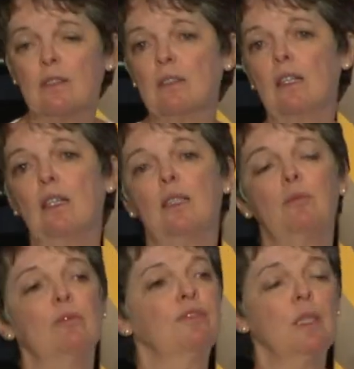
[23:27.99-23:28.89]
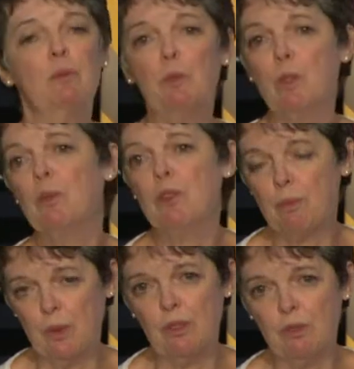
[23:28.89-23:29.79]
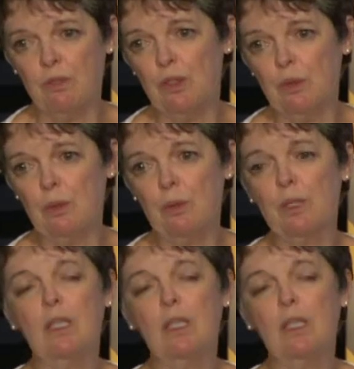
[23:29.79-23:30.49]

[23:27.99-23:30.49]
um, from a woman's point of view,